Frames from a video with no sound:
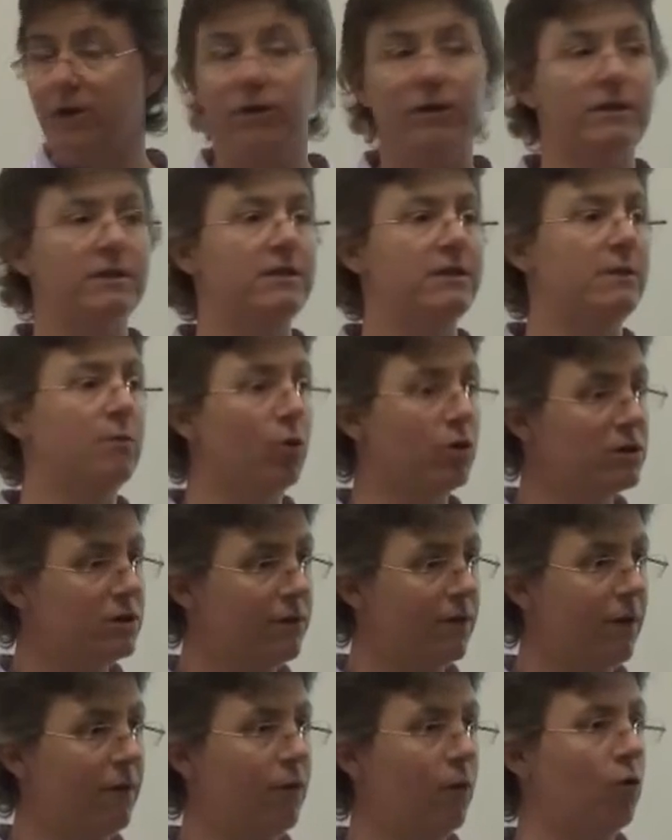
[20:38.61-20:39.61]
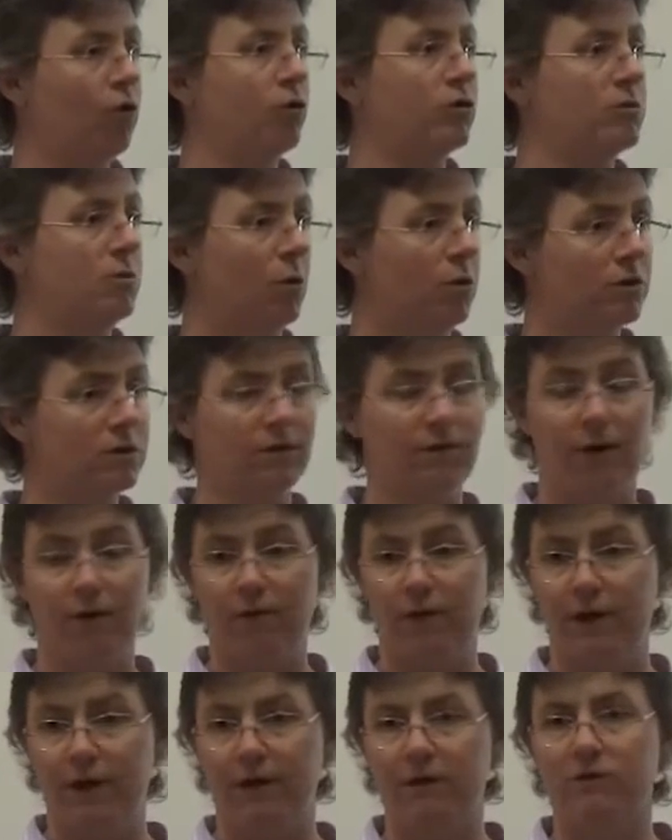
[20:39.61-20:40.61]
You can see most of our photos, most of our
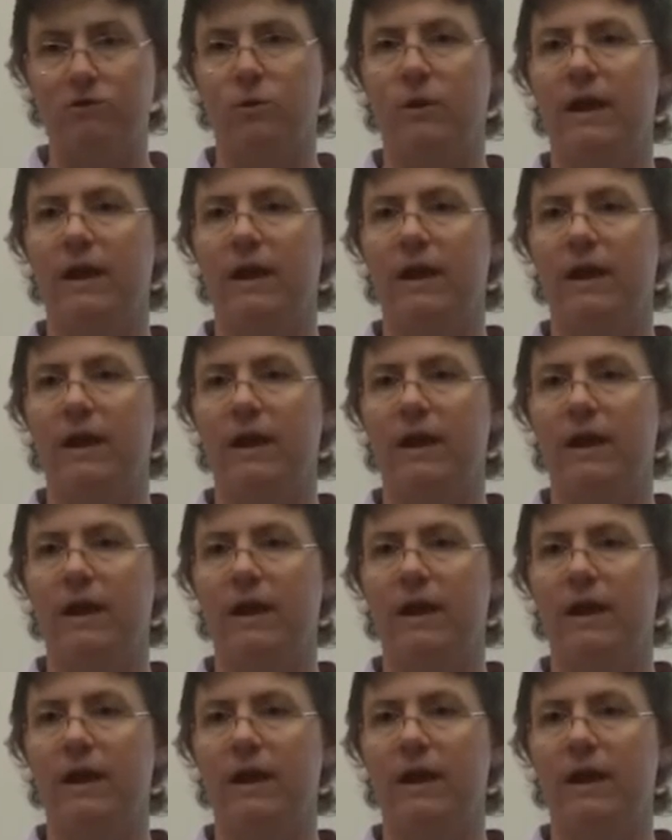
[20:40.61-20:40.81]
videos.